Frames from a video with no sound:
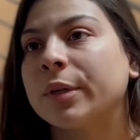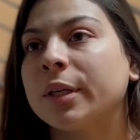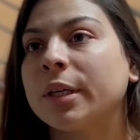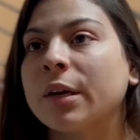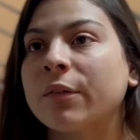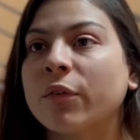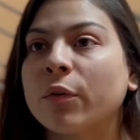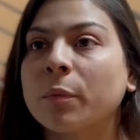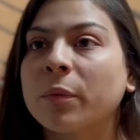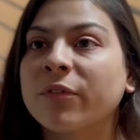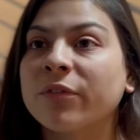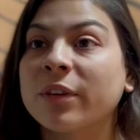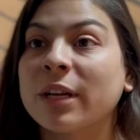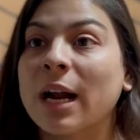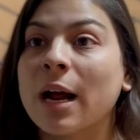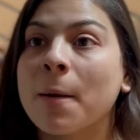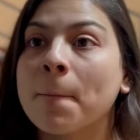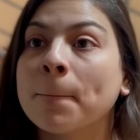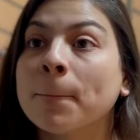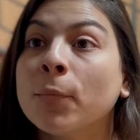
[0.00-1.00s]
And I'll manage
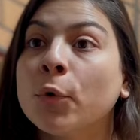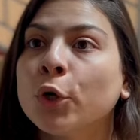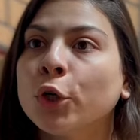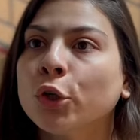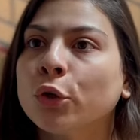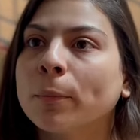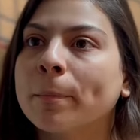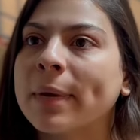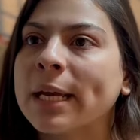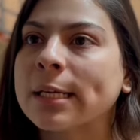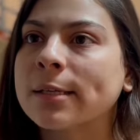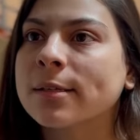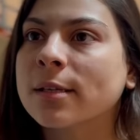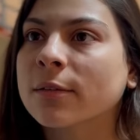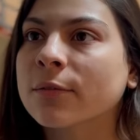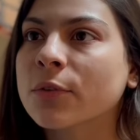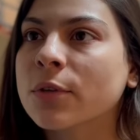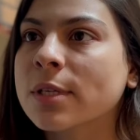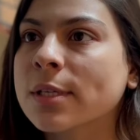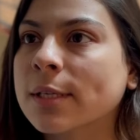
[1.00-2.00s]
just fine without you.
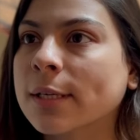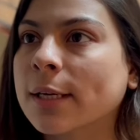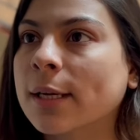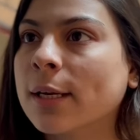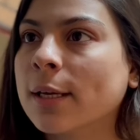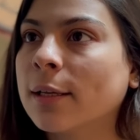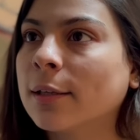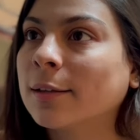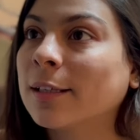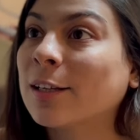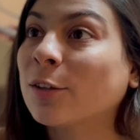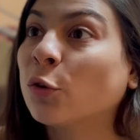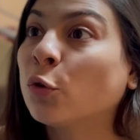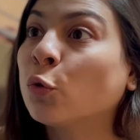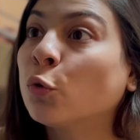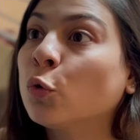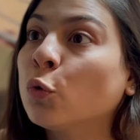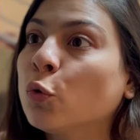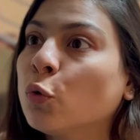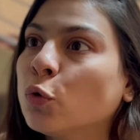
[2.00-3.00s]

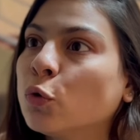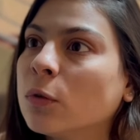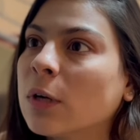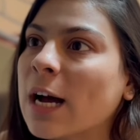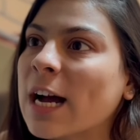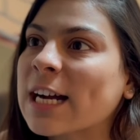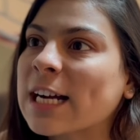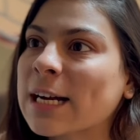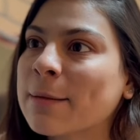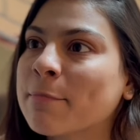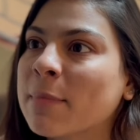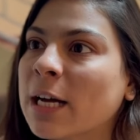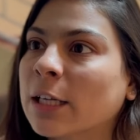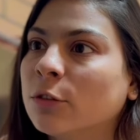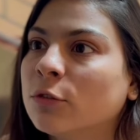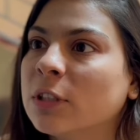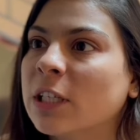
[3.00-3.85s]
It's over between us.